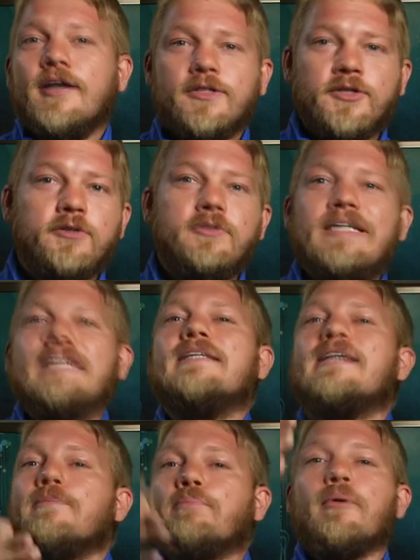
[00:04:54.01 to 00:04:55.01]
so you'll need to
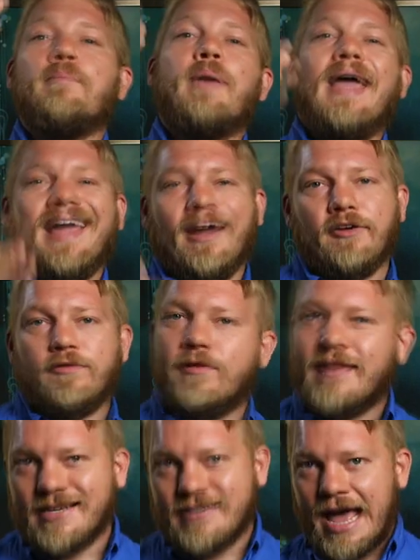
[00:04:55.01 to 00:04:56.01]
get prepared
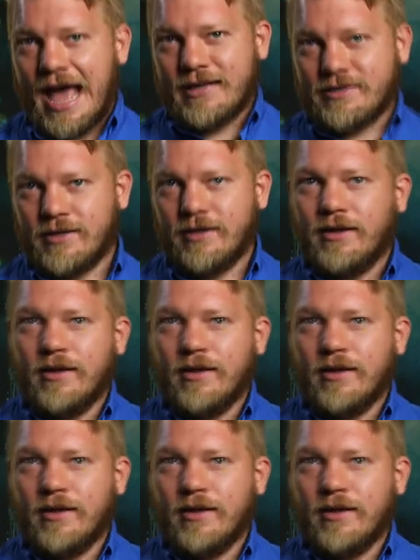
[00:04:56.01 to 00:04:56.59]
for that test.